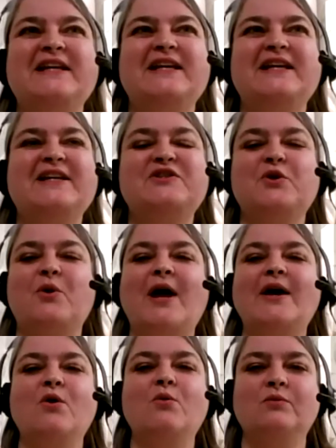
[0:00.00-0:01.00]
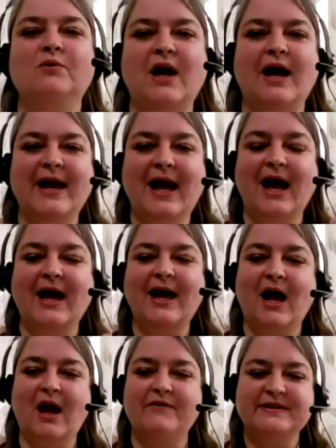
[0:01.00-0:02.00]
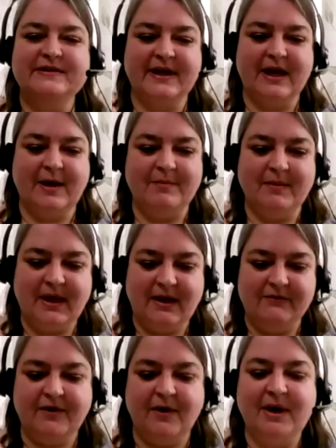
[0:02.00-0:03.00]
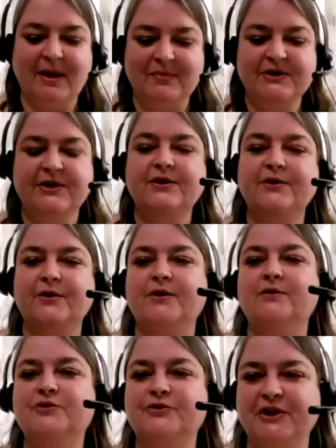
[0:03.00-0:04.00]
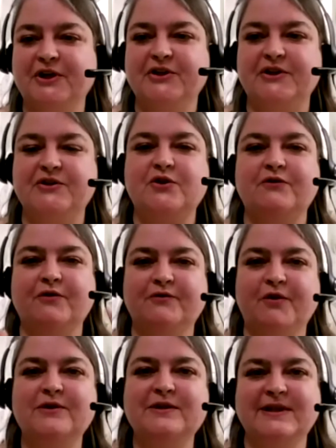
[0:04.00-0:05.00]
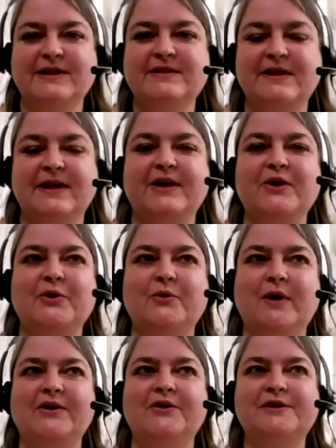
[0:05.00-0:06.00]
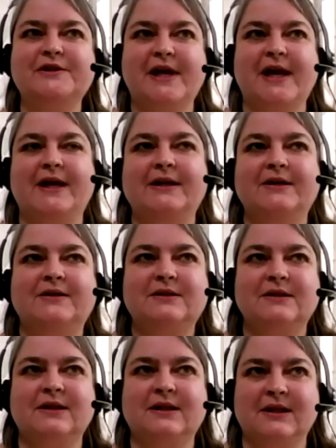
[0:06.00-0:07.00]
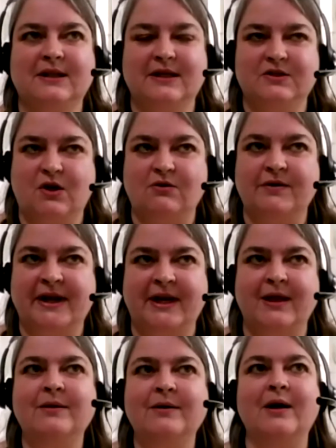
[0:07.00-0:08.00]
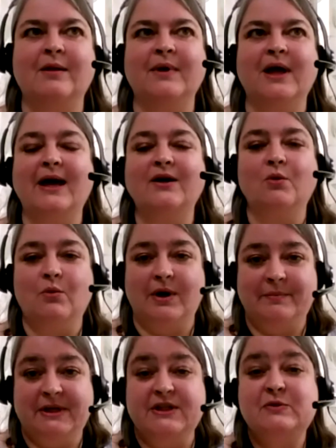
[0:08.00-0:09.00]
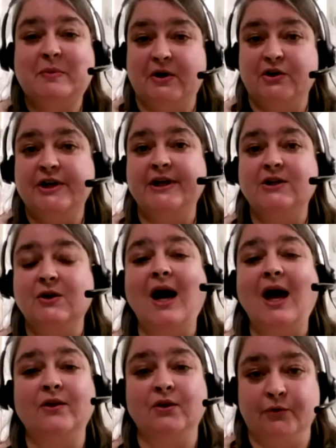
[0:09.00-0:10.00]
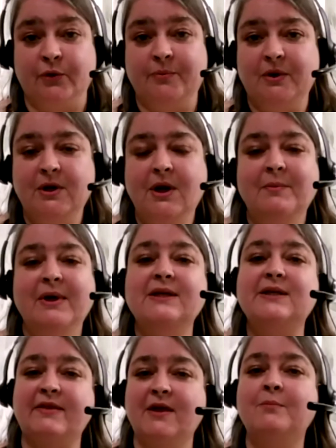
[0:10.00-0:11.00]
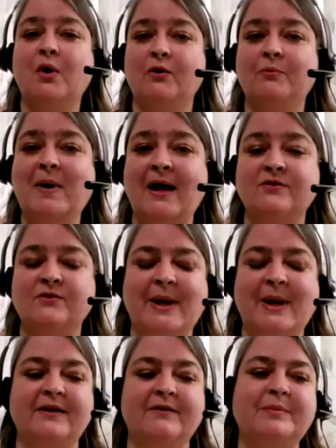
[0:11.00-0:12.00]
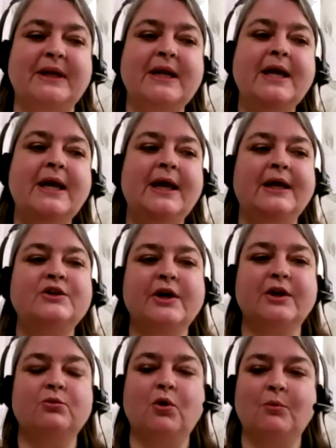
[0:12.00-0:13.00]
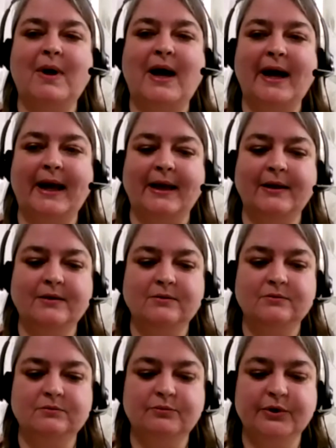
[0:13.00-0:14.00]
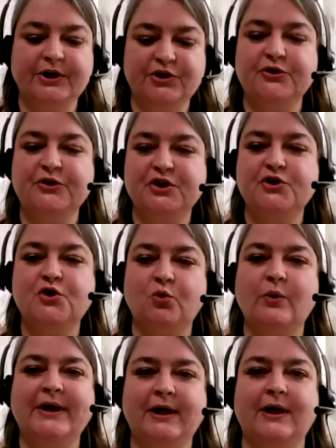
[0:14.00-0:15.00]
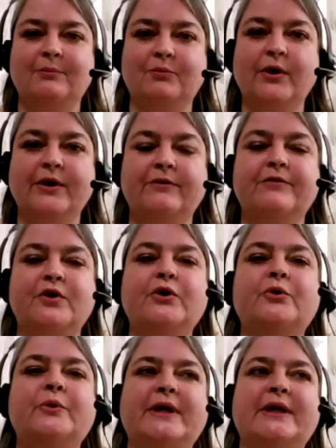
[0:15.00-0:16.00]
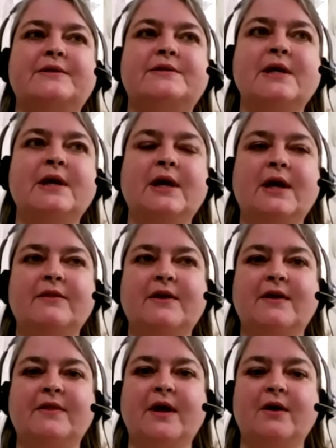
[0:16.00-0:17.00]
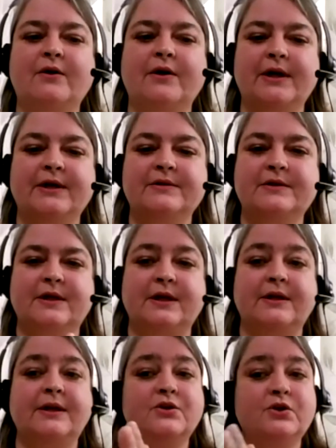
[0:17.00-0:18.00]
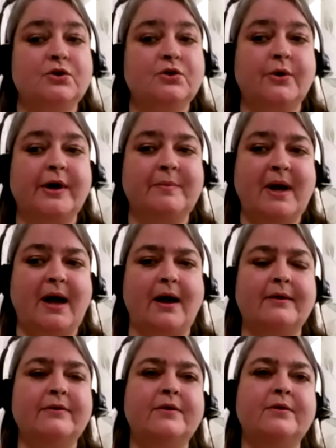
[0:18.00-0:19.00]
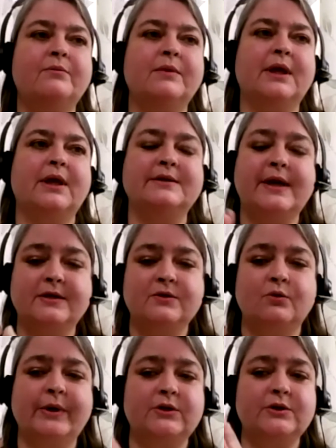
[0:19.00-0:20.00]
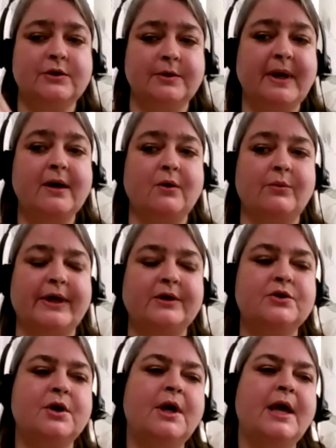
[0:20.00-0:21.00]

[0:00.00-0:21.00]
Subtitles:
So I obviously am from a particular tradition. So for folks listening who understand this already, I don't want to be disparaging to either group, because I think both paths are valid. But in general, my British traditional Wicca point of view is that there is an initiatory path. It takes a witch to make a witch.